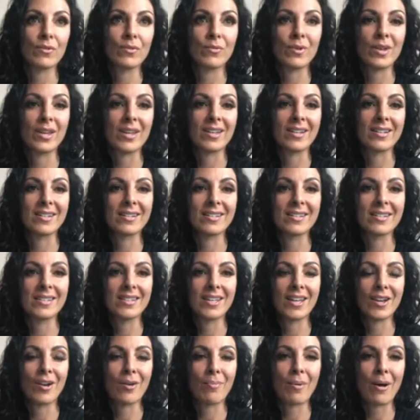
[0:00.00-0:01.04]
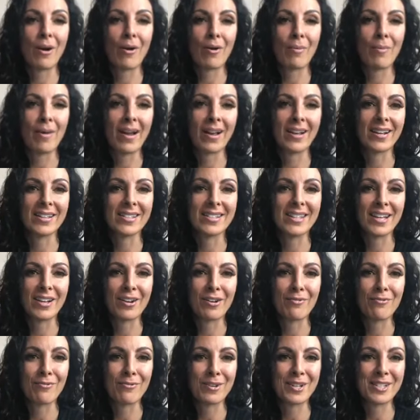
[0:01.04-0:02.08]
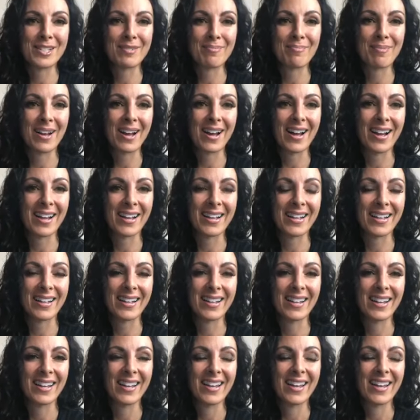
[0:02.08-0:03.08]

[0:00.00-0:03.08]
we can take our power back and take our voice back. And